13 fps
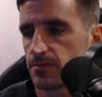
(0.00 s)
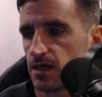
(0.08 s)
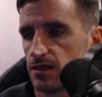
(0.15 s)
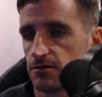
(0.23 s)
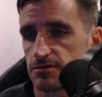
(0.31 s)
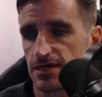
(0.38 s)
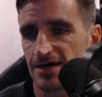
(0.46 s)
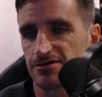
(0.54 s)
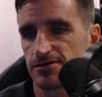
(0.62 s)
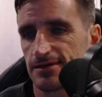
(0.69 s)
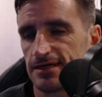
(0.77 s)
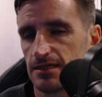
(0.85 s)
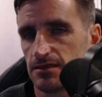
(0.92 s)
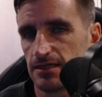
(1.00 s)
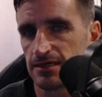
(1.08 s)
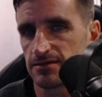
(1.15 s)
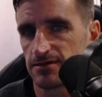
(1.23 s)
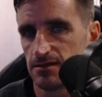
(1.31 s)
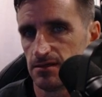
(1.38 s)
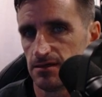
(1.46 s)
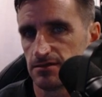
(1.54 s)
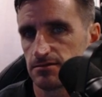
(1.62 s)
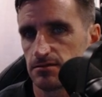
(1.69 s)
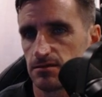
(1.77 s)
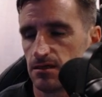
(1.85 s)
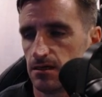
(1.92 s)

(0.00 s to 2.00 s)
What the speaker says: And there's actually a link to this